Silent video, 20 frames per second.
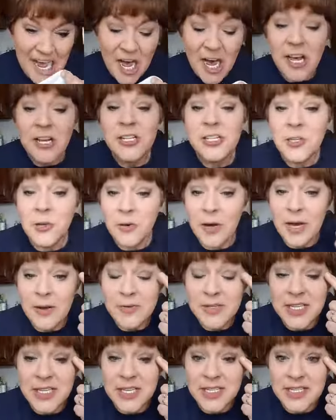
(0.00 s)
Also,
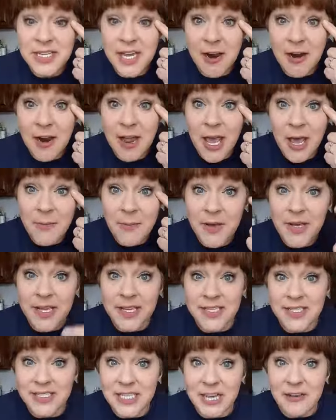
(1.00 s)
I was going to say our
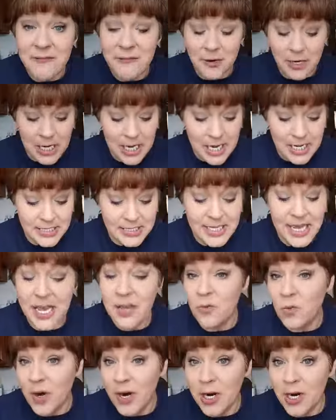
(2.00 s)
Epic is safe for
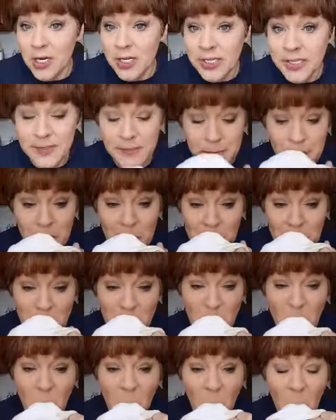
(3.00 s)
contact wearers.
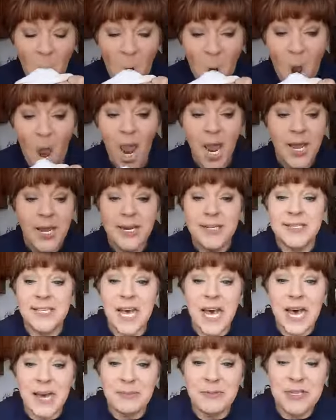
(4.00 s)
It is
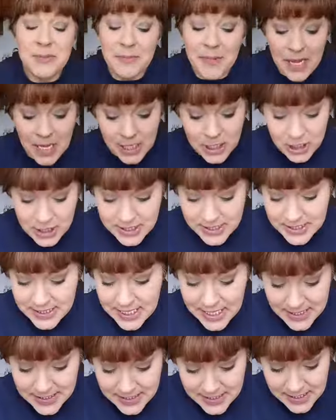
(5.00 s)
ophthalmologist
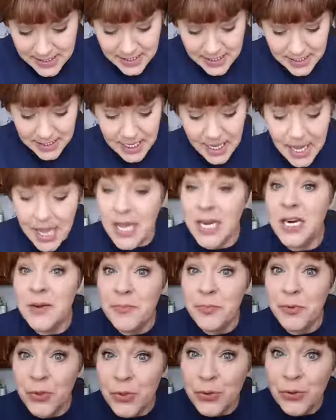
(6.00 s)
tested and
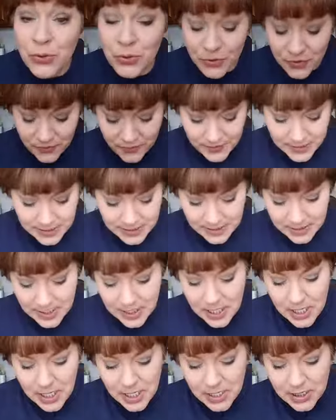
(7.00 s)
approved.
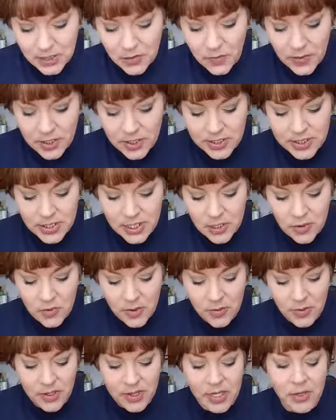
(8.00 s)
So we're just going to
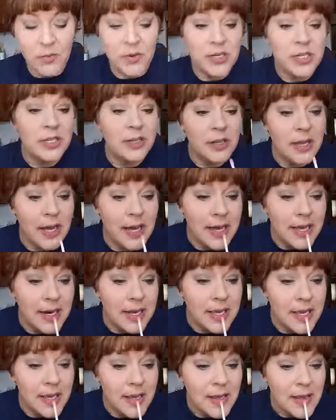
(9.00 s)
go in with the original
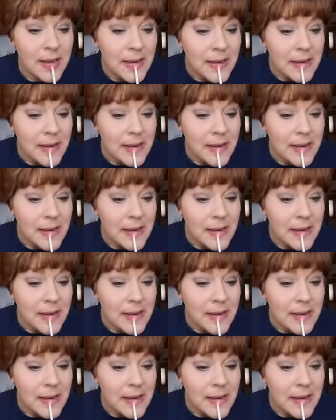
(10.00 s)
Hottie.